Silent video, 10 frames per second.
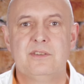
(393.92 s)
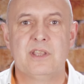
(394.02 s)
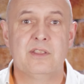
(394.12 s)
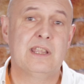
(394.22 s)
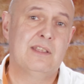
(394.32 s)

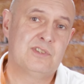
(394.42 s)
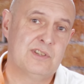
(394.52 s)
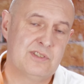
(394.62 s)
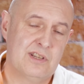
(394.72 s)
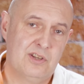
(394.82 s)
So it gives
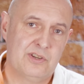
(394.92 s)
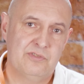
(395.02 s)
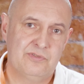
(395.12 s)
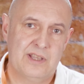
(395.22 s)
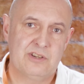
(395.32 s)
us a lot
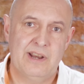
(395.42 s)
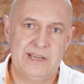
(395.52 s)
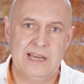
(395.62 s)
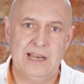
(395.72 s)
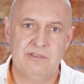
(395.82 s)
of
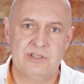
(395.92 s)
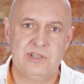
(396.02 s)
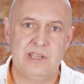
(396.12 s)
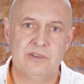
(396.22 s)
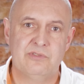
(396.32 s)

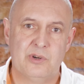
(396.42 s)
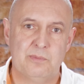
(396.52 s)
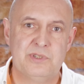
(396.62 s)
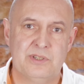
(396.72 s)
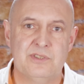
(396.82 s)
granularity of
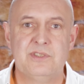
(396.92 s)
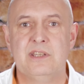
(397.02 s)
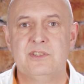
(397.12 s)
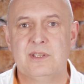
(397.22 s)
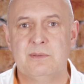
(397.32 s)
options
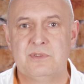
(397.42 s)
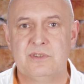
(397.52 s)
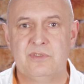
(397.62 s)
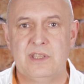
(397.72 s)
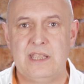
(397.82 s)
in terms
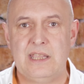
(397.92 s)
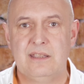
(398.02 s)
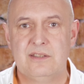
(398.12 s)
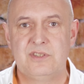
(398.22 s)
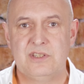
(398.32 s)
of the
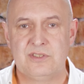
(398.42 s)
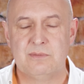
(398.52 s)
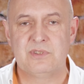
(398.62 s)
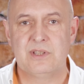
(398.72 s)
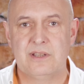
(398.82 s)

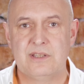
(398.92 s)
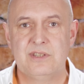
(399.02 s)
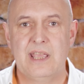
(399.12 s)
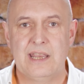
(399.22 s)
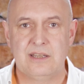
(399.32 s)
system
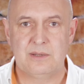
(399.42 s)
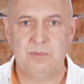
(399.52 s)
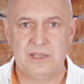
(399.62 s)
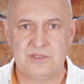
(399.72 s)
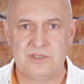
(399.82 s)
size and
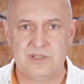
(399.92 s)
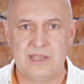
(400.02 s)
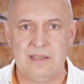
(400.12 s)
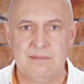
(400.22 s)
capacity.